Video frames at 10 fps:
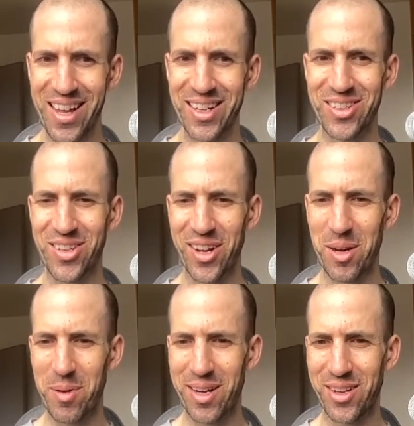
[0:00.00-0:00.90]
just talking
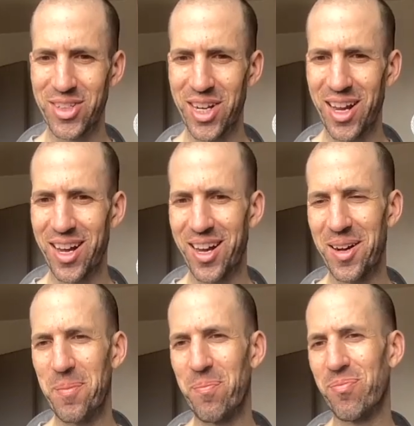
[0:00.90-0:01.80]
about how Jack,
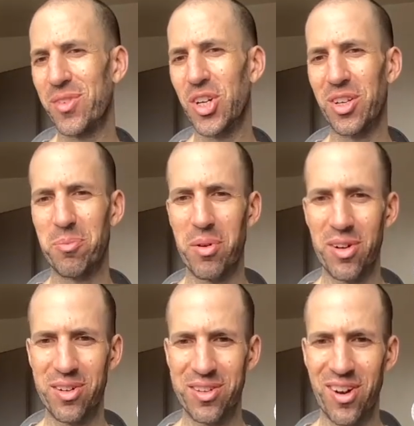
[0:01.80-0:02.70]
um, Charles
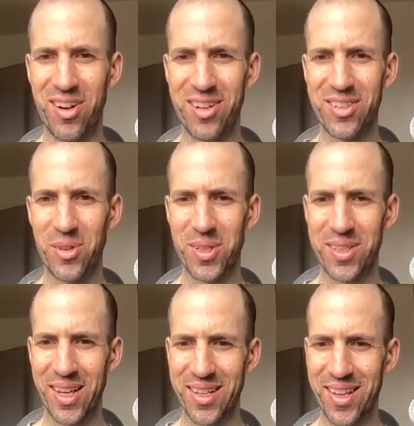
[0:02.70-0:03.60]
Burns' art is so
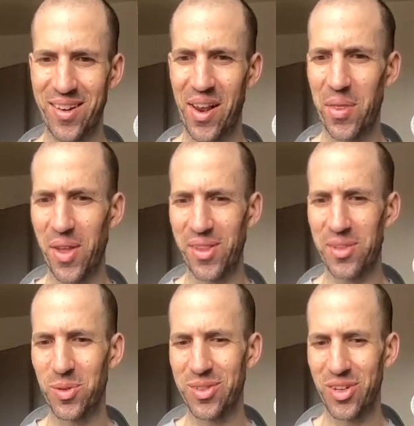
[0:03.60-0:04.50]
distinctive, and I thought this
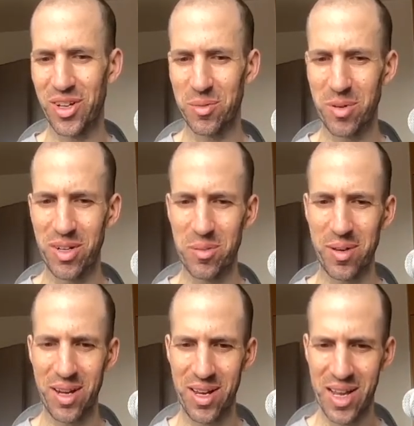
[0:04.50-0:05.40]
was Charles Burns, but
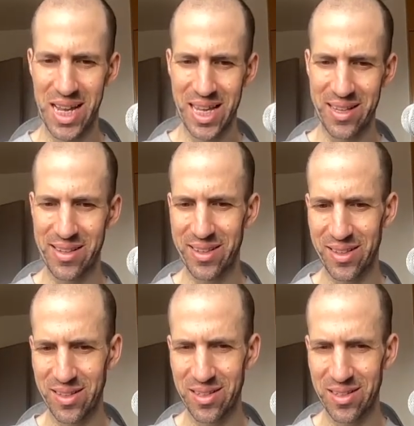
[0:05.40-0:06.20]
this isn't. This